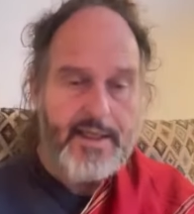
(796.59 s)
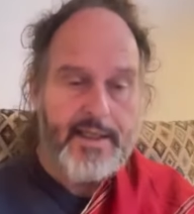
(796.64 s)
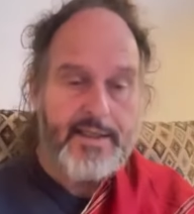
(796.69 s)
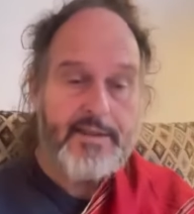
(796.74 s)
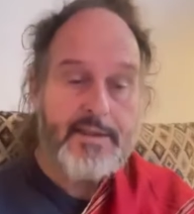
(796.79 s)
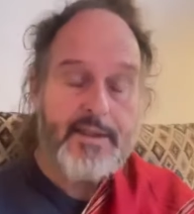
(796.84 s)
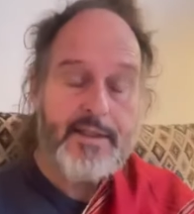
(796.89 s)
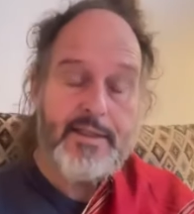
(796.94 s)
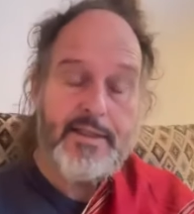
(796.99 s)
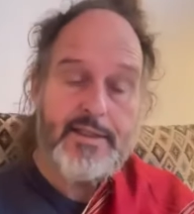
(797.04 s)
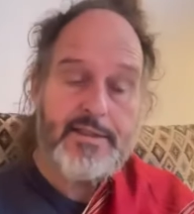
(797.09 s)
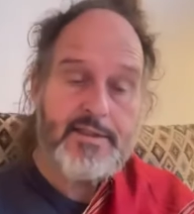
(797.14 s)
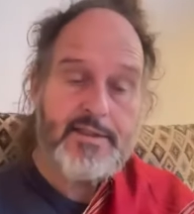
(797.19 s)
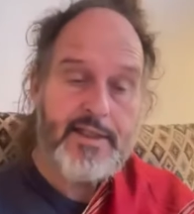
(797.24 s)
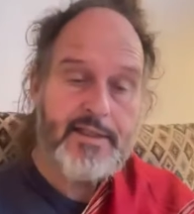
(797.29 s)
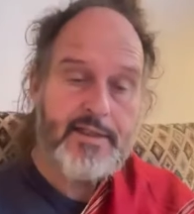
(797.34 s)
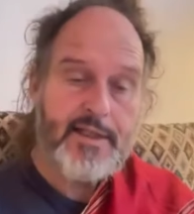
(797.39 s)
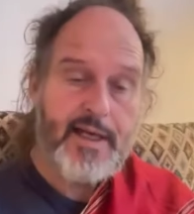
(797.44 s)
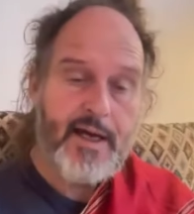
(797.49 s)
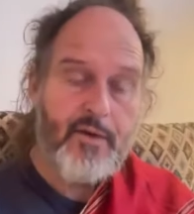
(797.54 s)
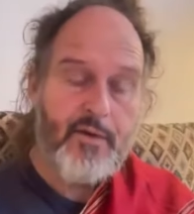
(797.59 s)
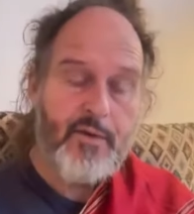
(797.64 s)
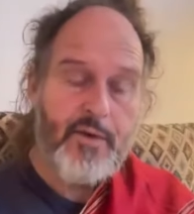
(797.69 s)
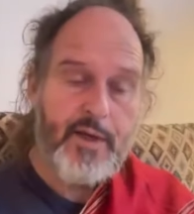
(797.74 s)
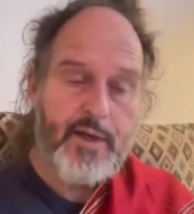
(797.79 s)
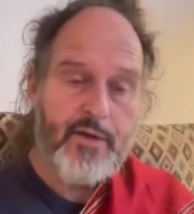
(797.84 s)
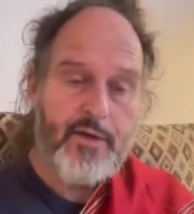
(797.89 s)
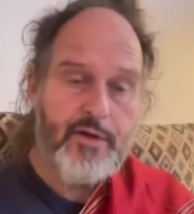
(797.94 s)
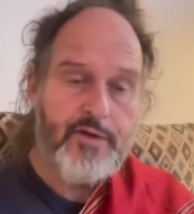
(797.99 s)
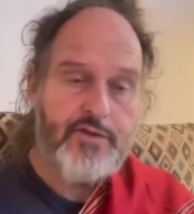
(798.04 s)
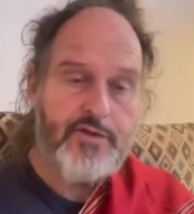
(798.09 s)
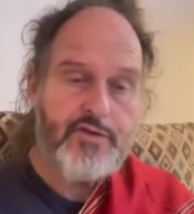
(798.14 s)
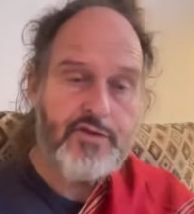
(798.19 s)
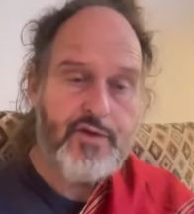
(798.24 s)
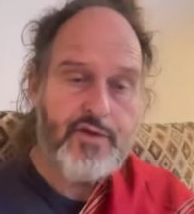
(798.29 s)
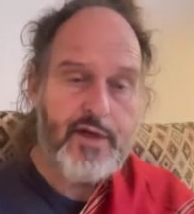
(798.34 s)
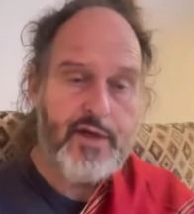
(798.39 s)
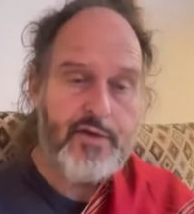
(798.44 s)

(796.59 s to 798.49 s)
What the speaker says: and then they said, now we are going to